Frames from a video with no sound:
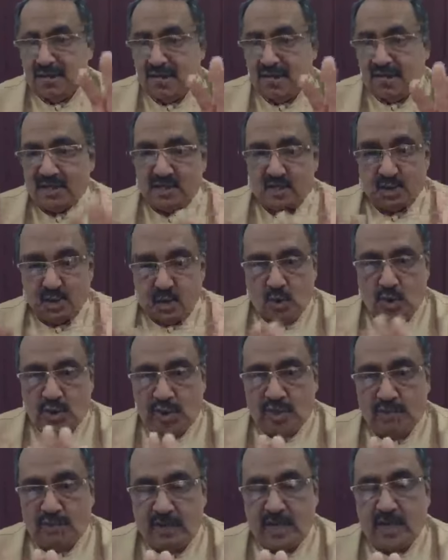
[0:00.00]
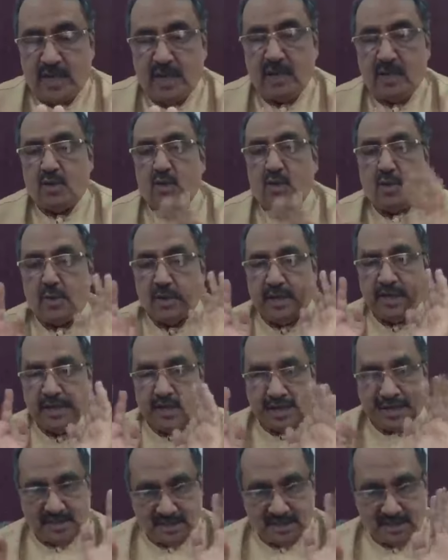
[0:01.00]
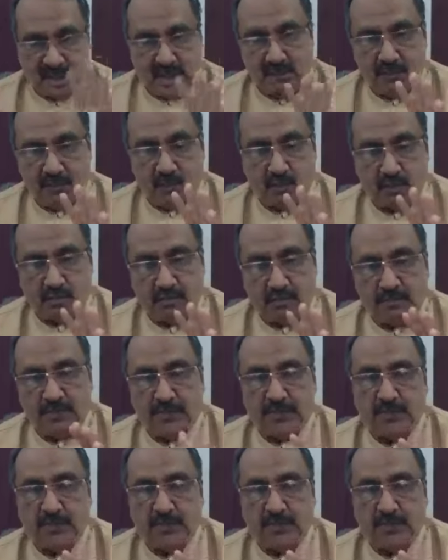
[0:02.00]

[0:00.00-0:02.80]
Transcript: there is no other way, nobody can save you.